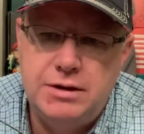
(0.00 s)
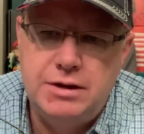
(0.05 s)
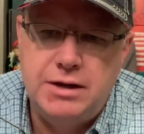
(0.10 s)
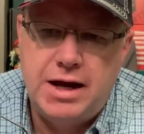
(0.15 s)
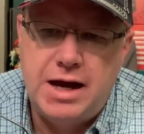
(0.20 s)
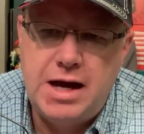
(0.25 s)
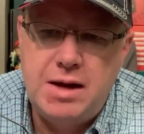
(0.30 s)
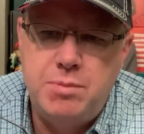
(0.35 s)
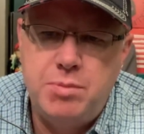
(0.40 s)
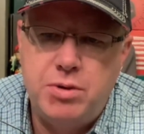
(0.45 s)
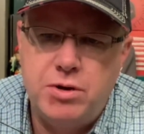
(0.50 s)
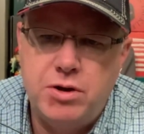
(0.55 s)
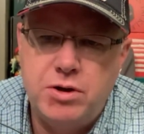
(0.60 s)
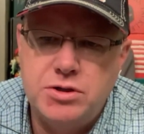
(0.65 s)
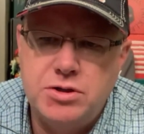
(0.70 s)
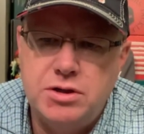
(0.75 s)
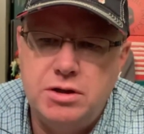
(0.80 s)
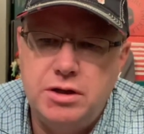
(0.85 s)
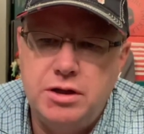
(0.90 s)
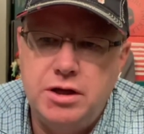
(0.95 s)
I
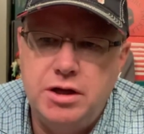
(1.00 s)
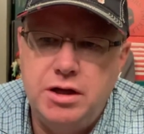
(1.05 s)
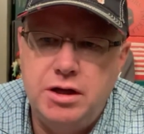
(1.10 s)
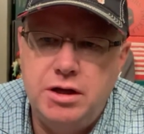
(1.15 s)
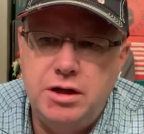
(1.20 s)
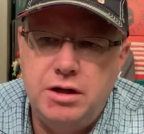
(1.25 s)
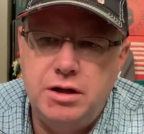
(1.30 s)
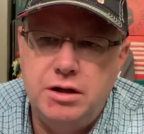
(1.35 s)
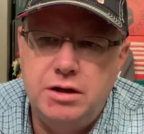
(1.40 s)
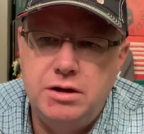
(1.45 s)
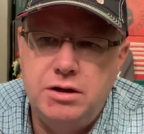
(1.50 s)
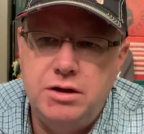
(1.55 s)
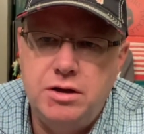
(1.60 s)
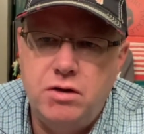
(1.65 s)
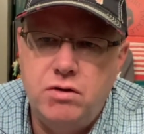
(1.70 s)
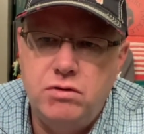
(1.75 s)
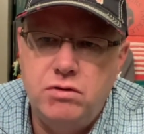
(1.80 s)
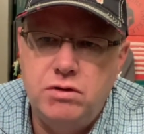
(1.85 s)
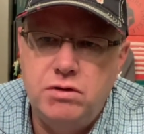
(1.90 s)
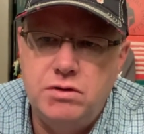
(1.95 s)
personally
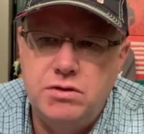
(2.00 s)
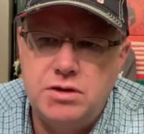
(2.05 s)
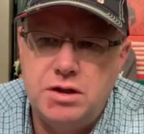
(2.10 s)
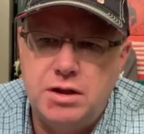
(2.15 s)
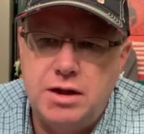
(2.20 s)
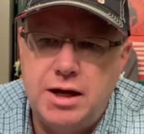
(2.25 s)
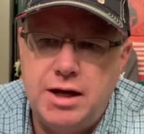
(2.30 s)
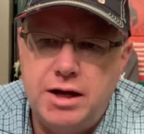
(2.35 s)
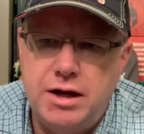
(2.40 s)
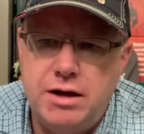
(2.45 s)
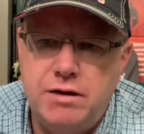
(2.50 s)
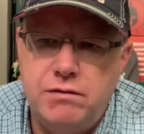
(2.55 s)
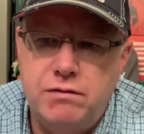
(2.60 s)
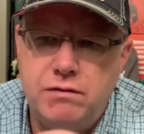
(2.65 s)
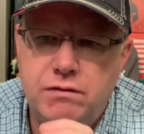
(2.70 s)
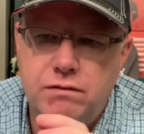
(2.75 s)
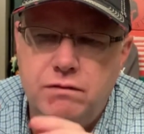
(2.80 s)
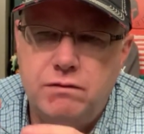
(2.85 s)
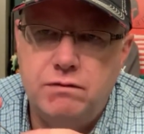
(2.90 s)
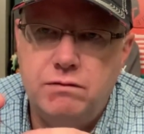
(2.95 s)
don't use a lot of
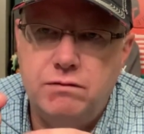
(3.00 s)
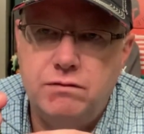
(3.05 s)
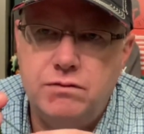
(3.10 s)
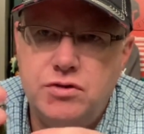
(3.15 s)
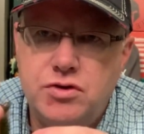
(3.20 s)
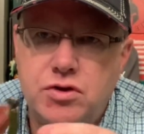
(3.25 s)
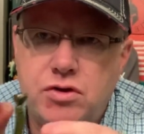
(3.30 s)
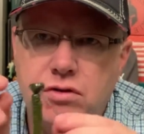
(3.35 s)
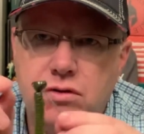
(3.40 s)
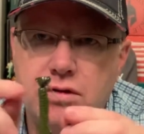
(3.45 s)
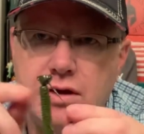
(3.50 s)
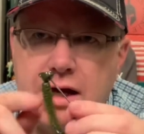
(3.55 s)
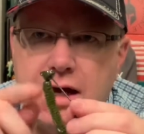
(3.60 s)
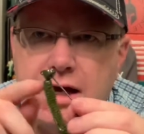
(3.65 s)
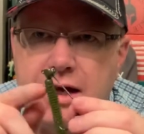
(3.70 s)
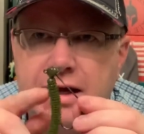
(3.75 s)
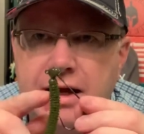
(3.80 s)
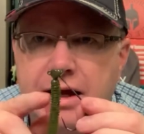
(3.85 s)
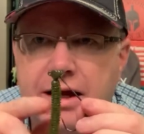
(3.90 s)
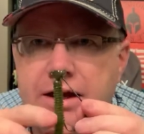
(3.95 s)
screw
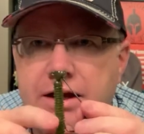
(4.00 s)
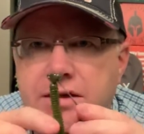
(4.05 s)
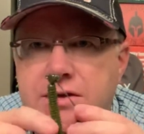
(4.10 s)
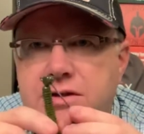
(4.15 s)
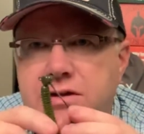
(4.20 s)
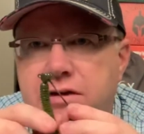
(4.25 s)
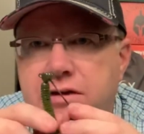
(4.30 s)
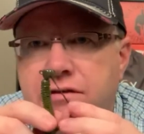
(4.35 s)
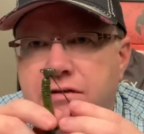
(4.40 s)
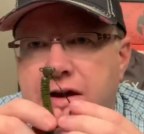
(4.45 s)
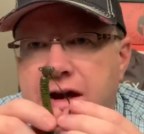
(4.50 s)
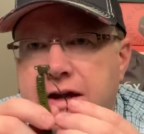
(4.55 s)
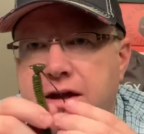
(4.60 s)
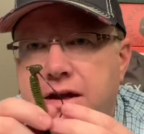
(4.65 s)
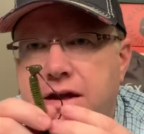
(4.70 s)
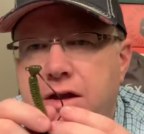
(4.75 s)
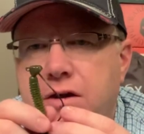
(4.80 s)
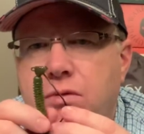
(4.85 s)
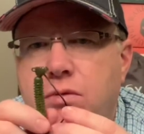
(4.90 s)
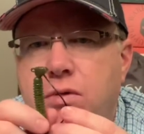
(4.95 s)
lock heads if I can
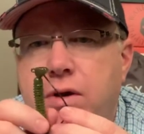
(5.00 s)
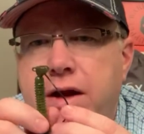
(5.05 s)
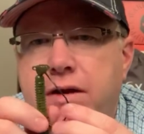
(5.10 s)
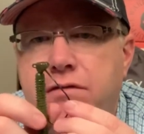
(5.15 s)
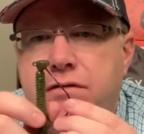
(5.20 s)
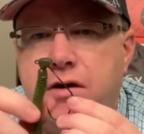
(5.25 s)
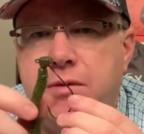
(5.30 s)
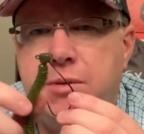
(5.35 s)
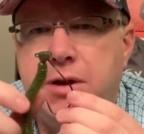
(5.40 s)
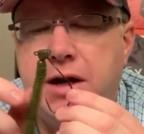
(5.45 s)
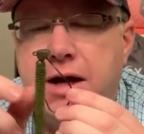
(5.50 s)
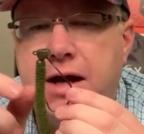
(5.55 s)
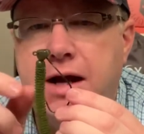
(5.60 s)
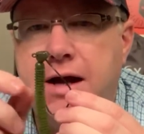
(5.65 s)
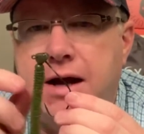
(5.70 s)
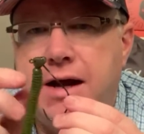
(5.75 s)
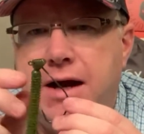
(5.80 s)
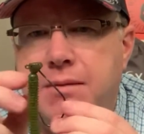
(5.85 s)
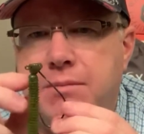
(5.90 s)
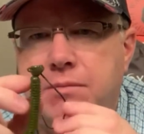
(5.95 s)
get away from it.
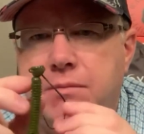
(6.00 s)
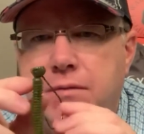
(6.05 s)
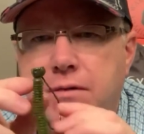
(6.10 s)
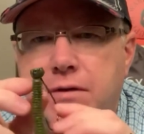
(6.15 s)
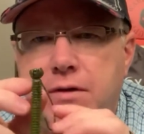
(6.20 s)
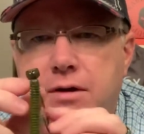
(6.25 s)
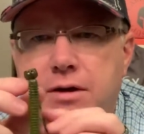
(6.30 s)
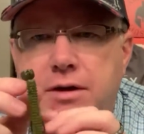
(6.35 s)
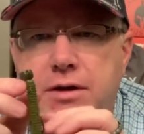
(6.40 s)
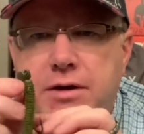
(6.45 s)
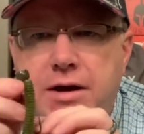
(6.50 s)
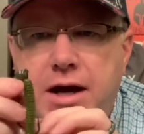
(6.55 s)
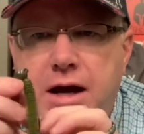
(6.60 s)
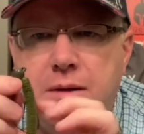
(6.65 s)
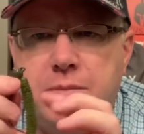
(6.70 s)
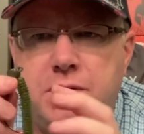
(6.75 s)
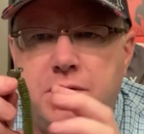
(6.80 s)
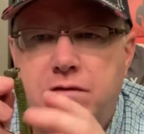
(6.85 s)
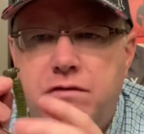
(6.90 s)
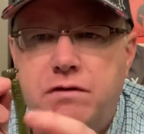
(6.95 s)
I
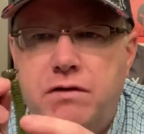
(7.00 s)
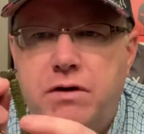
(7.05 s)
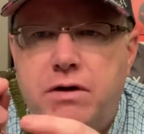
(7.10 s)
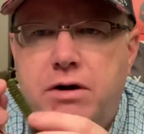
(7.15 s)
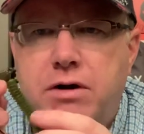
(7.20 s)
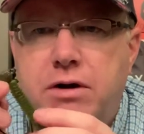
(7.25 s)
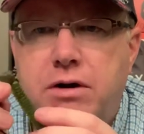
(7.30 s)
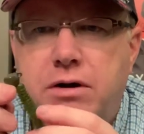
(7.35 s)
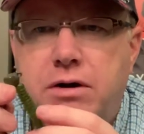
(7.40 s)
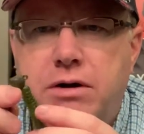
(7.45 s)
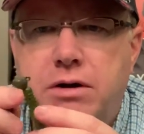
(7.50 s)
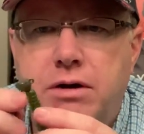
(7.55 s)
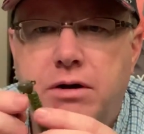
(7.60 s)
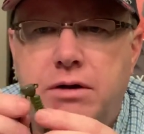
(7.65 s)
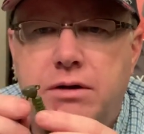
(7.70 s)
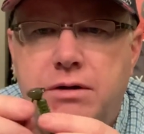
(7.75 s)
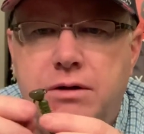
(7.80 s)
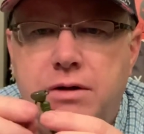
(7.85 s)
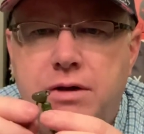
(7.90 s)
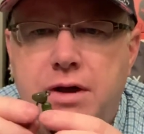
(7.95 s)
prefer
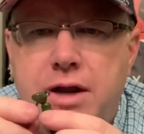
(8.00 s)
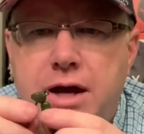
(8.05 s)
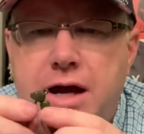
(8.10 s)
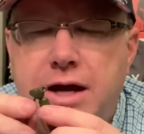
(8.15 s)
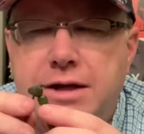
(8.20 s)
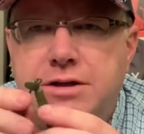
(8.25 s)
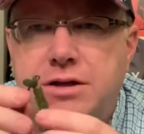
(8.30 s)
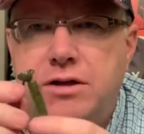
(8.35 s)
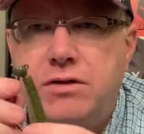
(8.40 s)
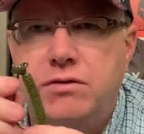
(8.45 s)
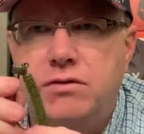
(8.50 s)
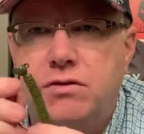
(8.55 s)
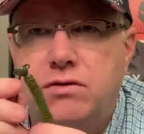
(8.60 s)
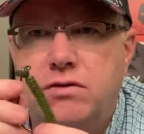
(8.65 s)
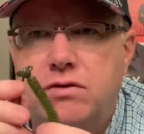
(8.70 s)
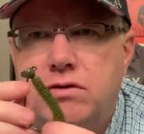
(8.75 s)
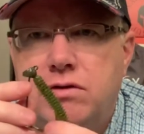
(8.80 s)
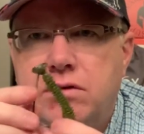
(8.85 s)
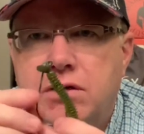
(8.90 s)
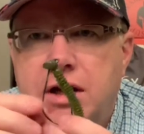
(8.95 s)
not to use a
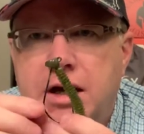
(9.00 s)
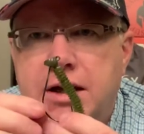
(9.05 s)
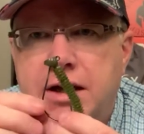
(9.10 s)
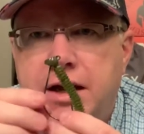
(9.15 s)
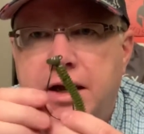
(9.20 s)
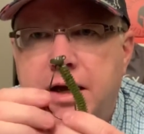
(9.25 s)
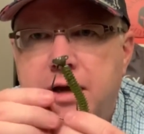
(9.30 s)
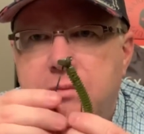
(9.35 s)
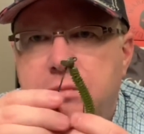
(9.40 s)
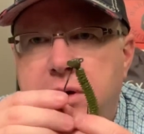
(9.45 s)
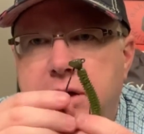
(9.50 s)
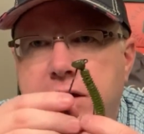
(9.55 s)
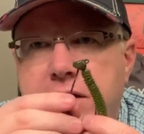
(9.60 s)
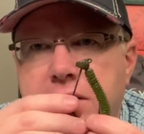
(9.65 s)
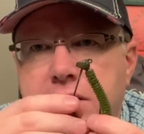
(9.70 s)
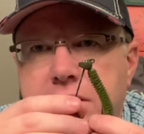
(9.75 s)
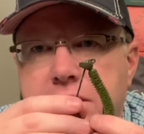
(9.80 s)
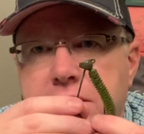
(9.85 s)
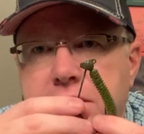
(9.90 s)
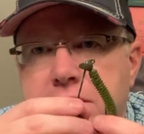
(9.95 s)
screw lock head, but
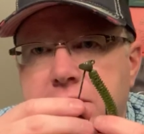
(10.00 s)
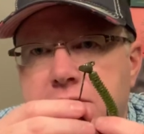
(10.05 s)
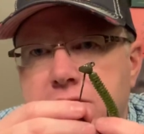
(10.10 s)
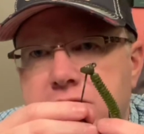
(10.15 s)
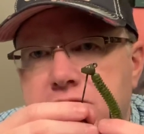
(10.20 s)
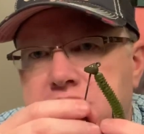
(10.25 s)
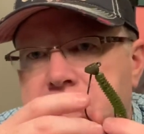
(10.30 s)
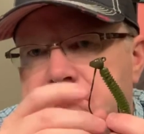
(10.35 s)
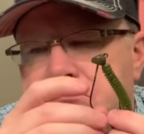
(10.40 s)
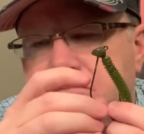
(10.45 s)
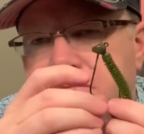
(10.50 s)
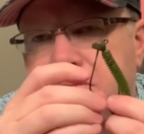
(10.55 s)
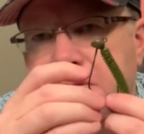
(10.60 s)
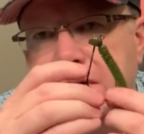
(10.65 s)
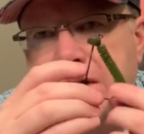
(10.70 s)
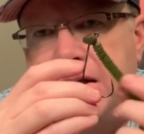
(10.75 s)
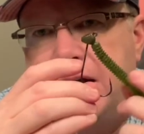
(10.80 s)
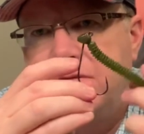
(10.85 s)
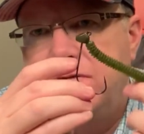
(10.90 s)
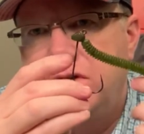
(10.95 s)

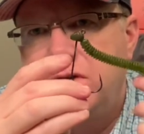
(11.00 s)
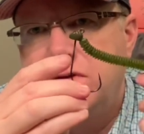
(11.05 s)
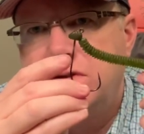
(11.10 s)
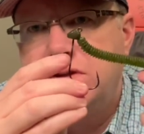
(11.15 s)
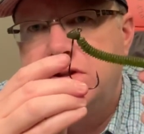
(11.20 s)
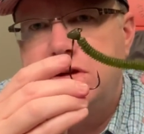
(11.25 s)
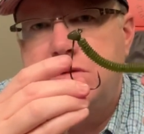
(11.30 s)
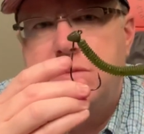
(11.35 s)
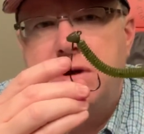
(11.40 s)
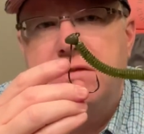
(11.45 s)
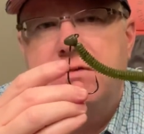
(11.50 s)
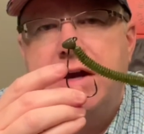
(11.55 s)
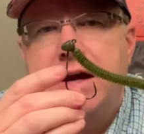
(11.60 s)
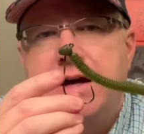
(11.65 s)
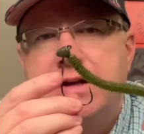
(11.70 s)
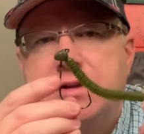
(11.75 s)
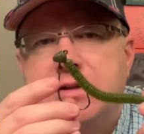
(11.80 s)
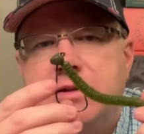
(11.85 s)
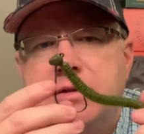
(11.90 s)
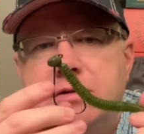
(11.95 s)
I've used them. I've
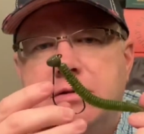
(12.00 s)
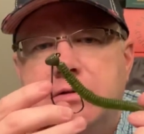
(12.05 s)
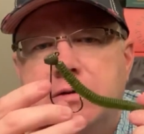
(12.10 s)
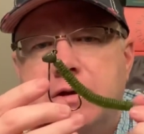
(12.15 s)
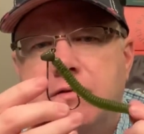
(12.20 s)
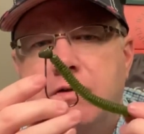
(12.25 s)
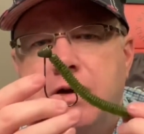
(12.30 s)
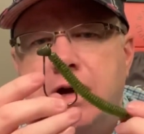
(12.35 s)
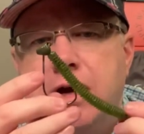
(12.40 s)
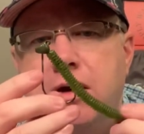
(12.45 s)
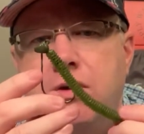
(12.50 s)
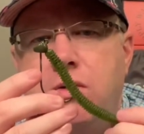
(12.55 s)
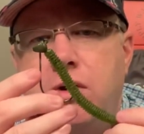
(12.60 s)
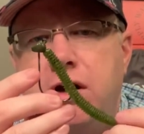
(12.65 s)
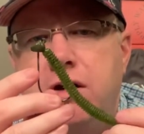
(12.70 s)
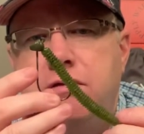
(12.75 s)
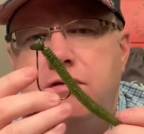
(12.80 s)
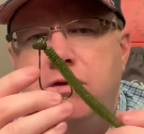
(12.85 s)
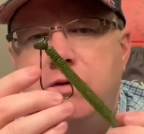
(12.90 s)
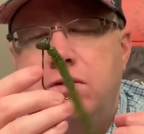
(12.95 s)
got quite
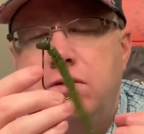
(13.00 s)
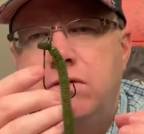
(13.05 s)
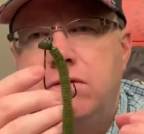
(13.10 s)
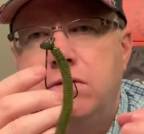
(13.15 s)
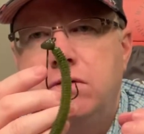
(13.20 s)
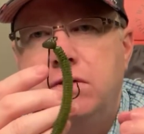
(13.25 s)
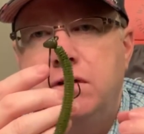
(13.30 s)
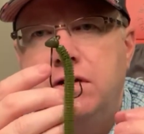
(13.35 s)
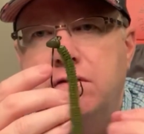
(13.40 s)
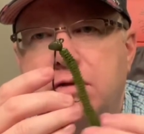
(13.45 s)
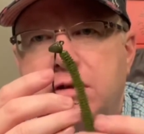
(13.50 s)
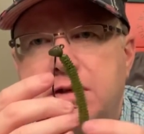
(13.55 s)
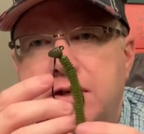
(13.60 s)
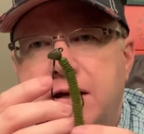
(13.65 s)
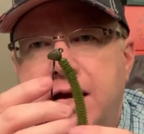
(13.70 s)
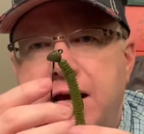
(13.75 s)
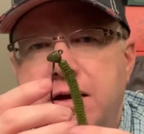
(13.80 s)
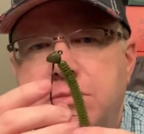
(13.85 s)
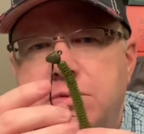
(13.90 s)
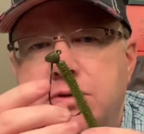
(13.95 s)
a few different
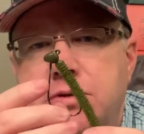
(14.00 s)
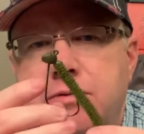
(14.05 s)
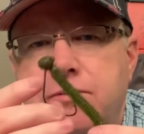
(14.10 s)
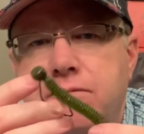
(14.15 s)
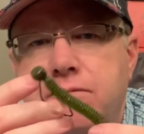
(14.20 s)
types.